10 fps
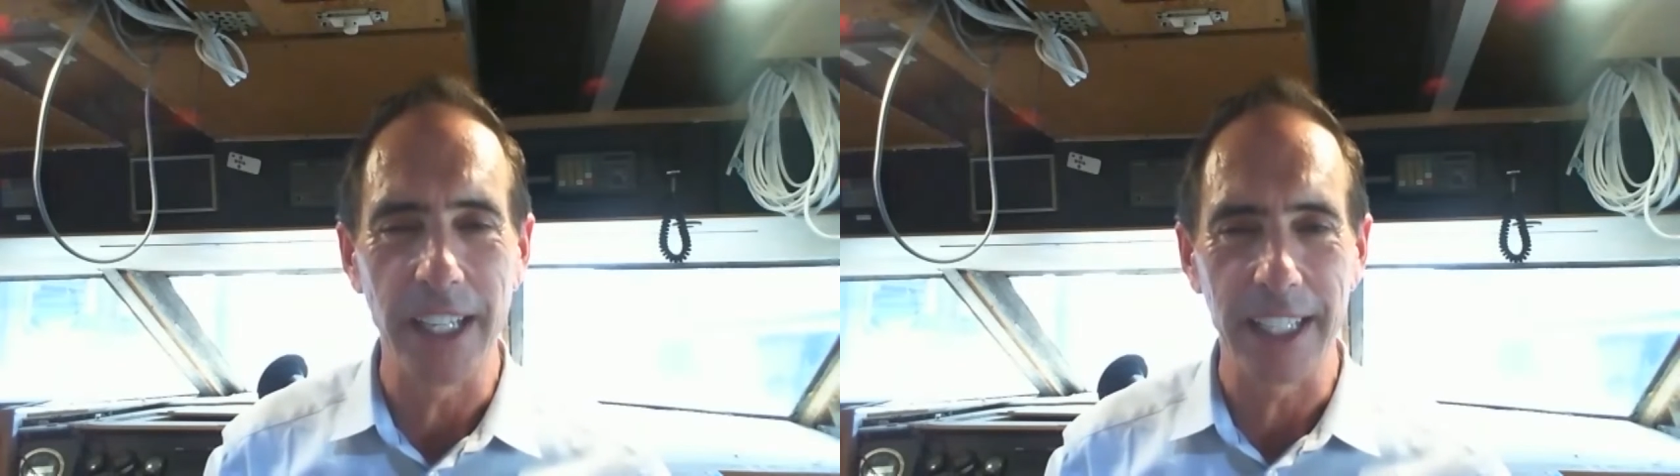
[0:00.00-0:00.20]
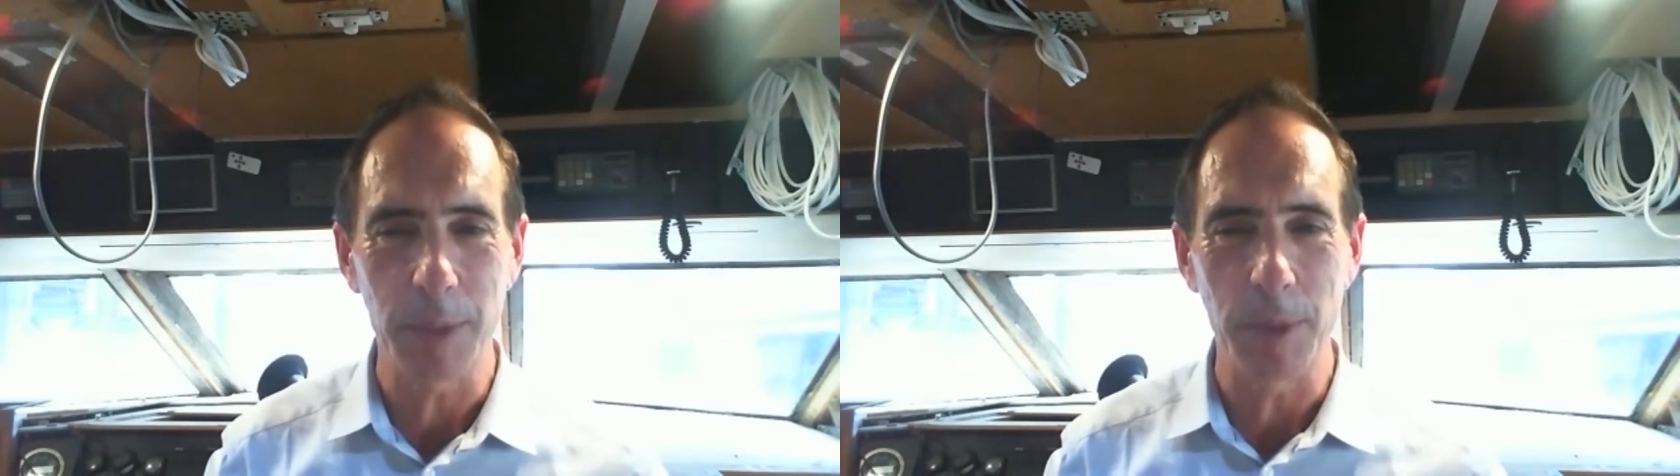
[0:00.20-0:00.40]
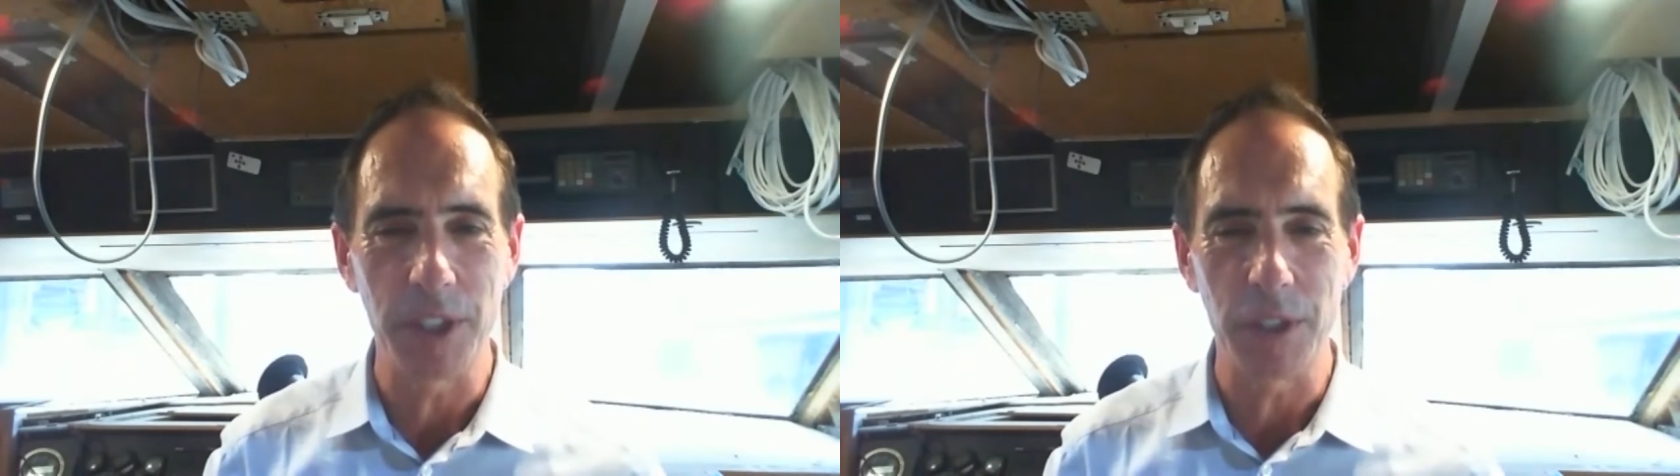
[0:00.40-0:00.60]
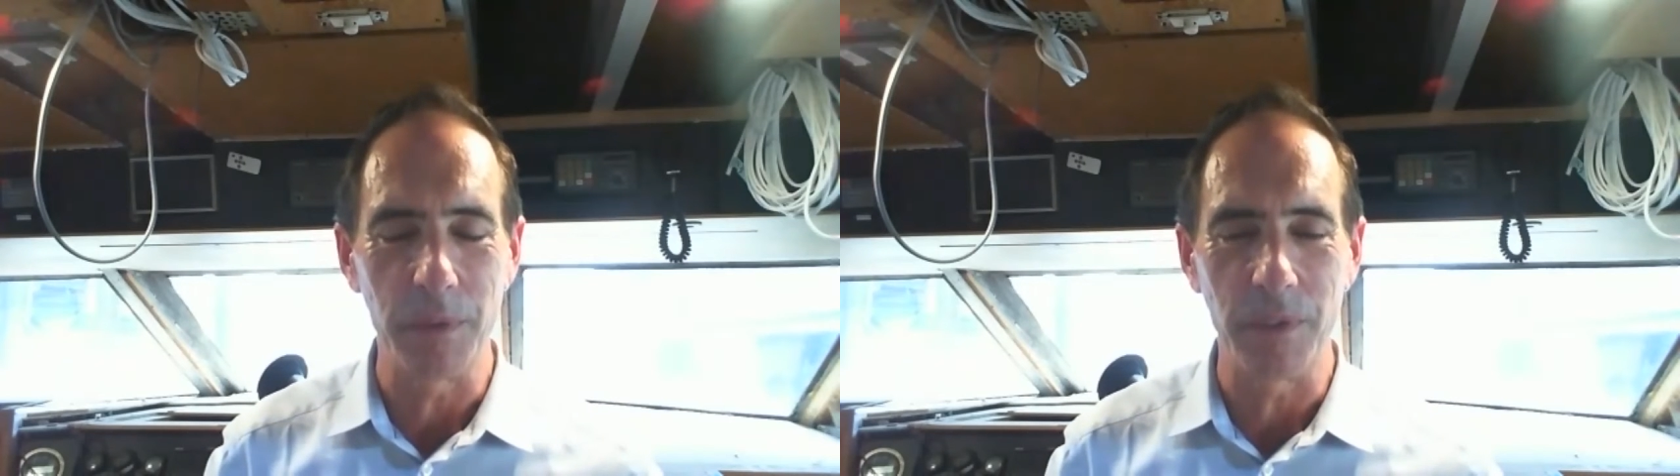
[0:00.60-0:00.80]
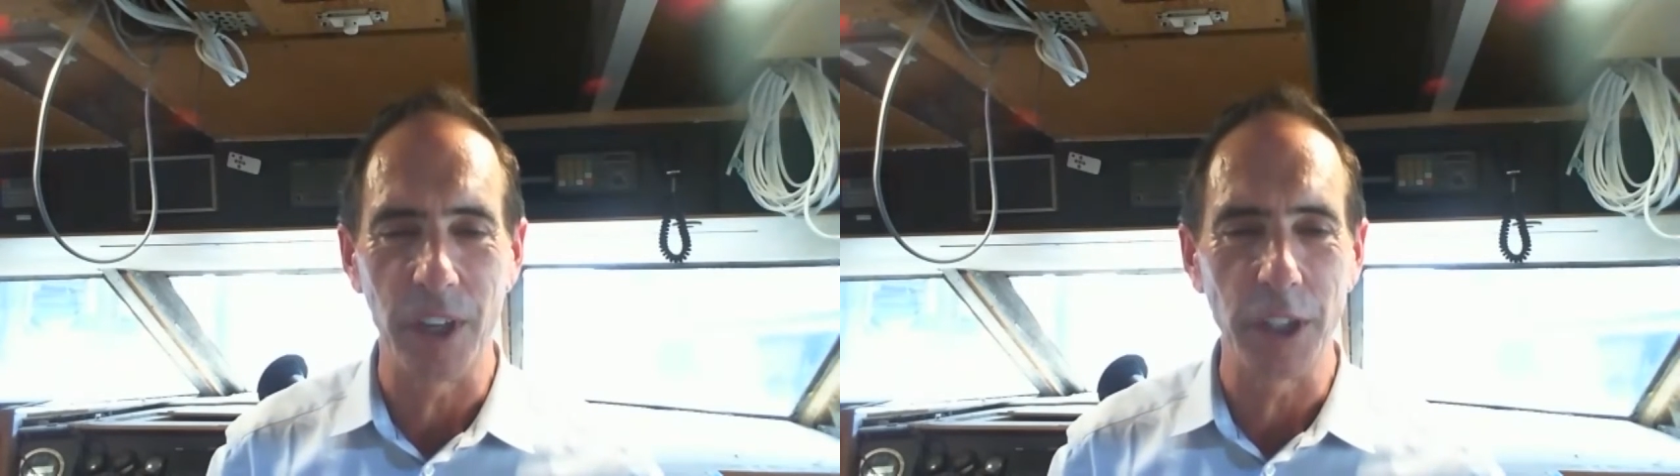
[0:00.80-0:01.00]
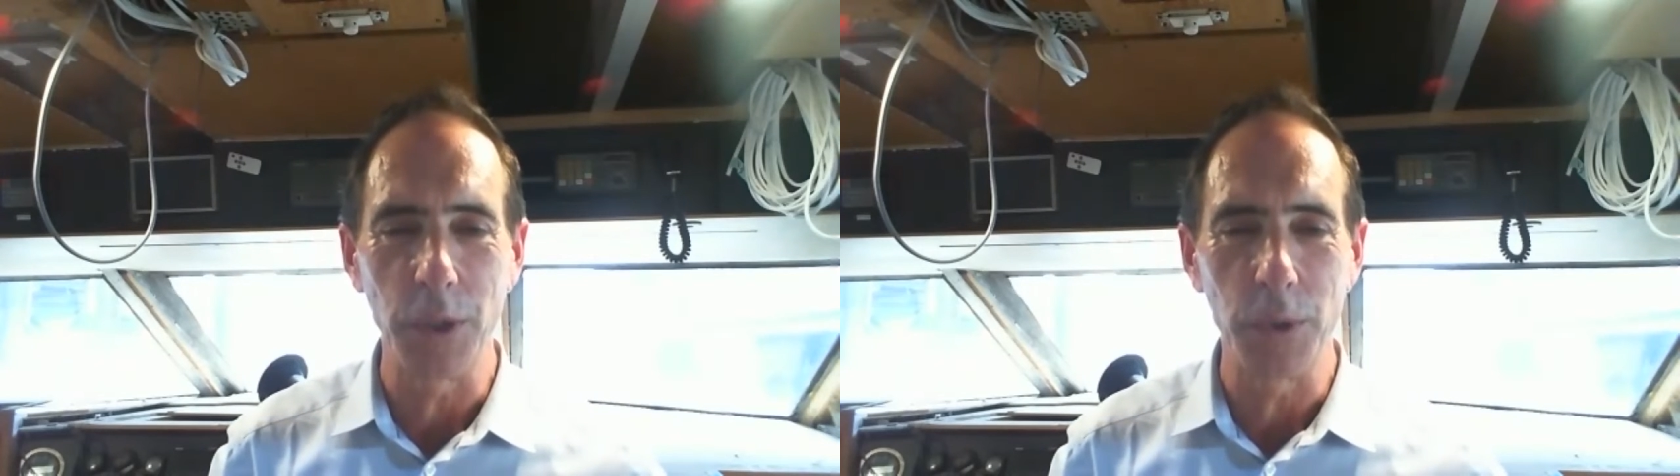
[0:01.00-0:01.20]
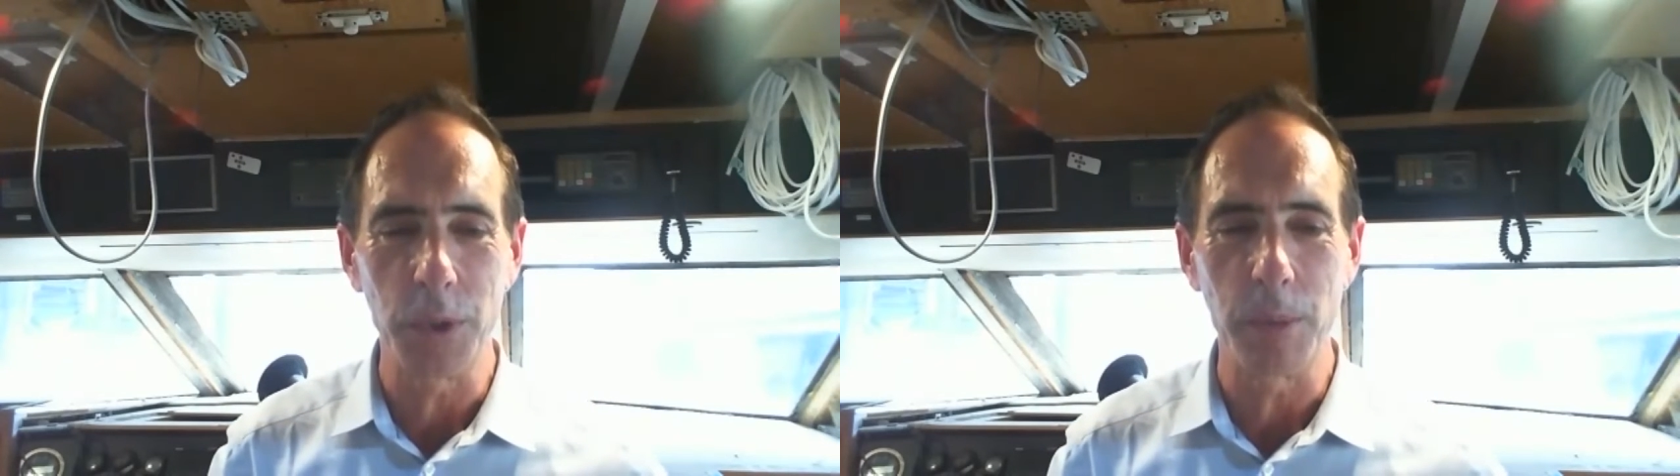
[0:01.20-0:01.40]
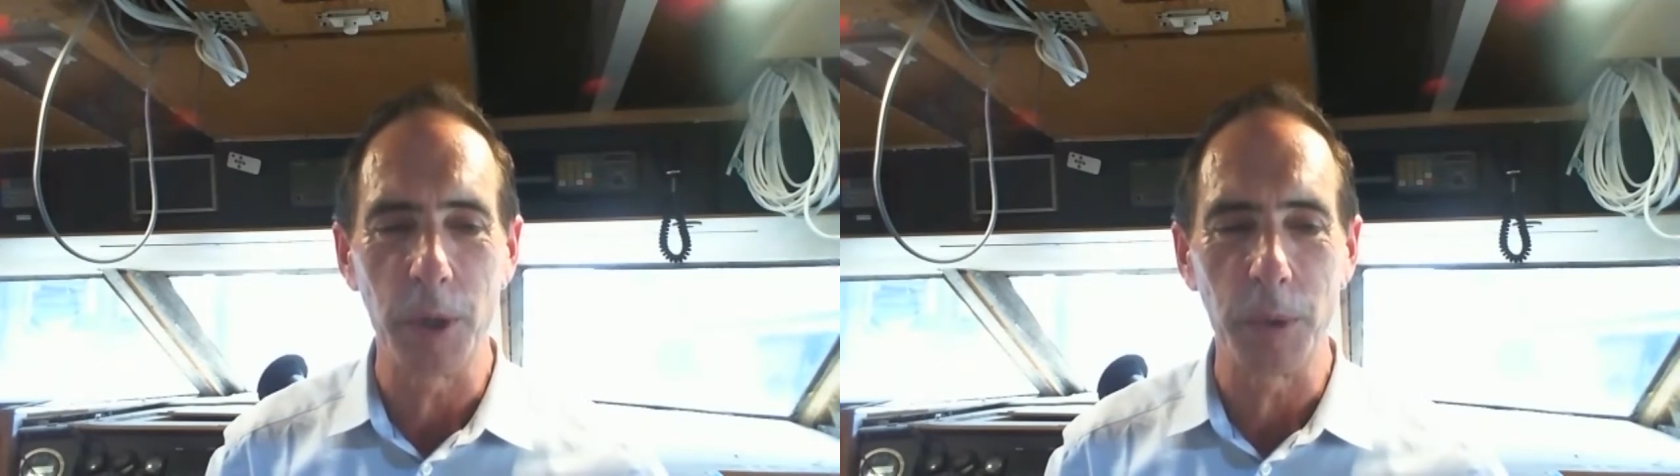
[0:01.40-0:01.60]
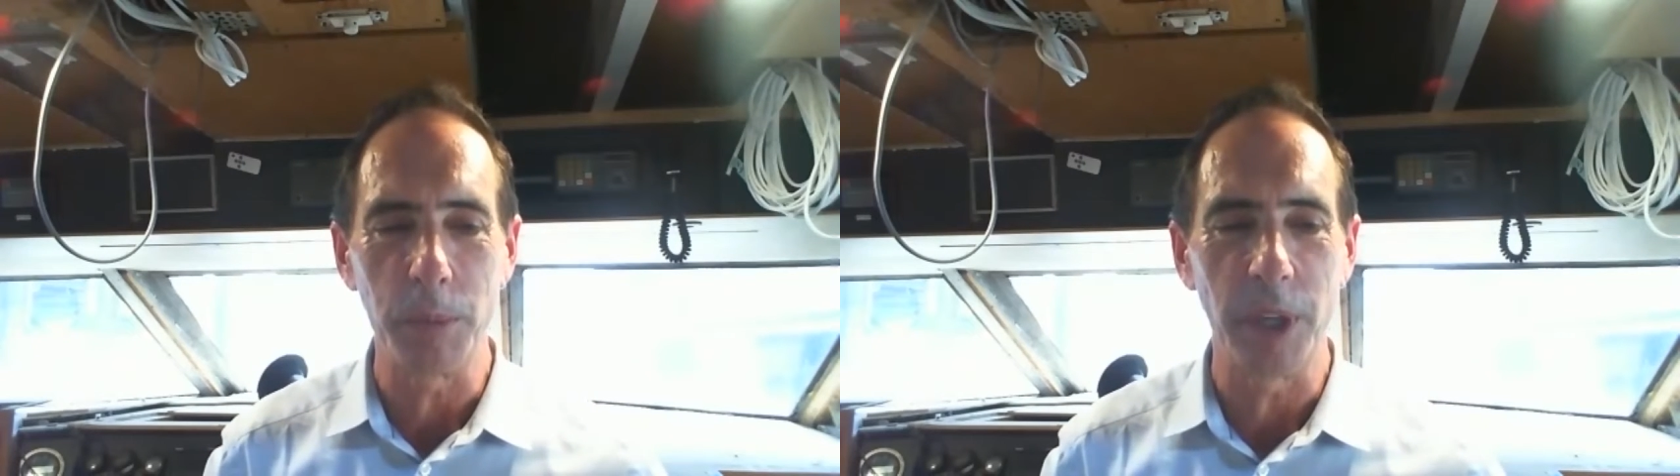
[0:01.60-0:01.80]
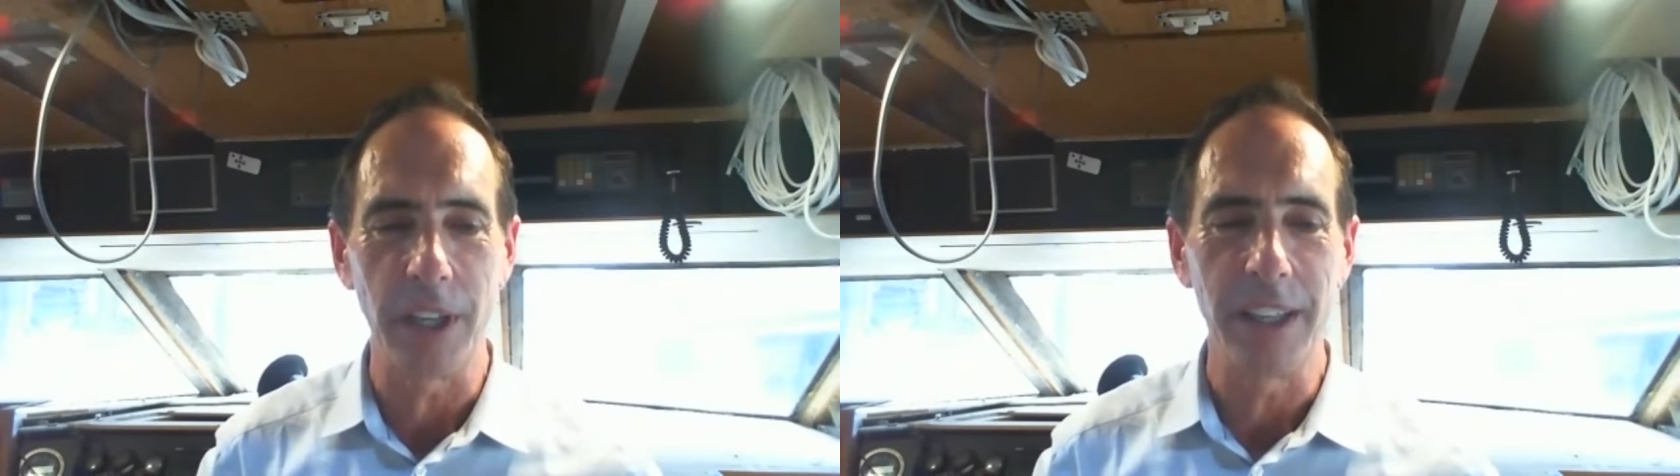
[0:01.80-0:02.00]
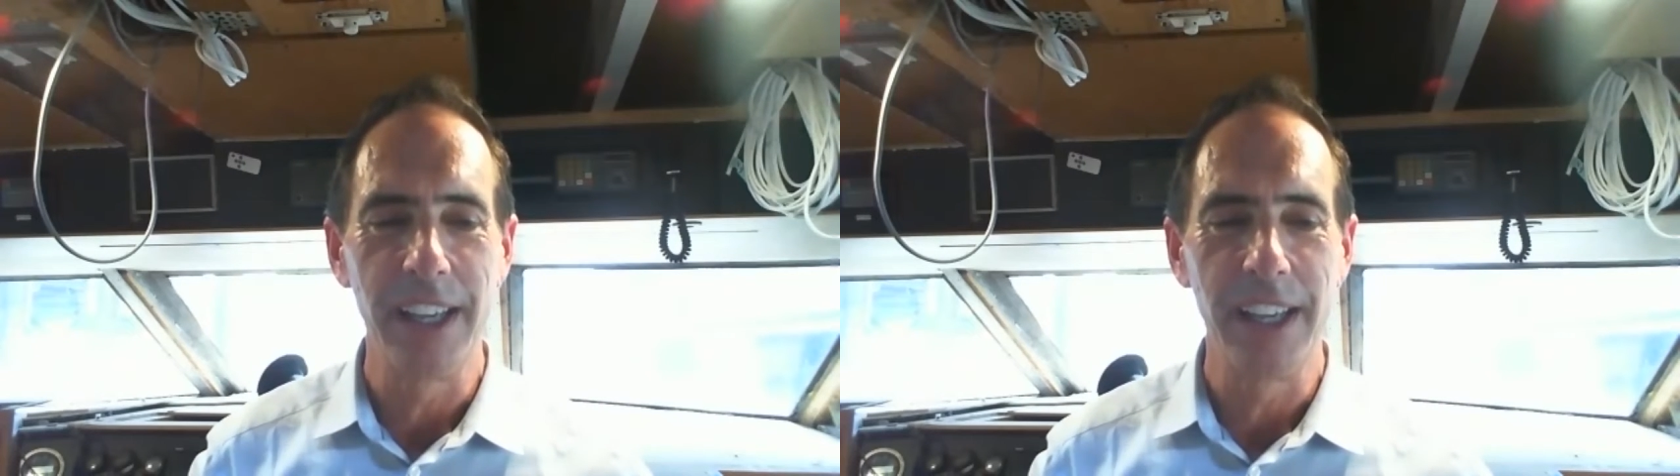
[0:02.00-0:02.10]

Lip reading: inexpensive used boat, but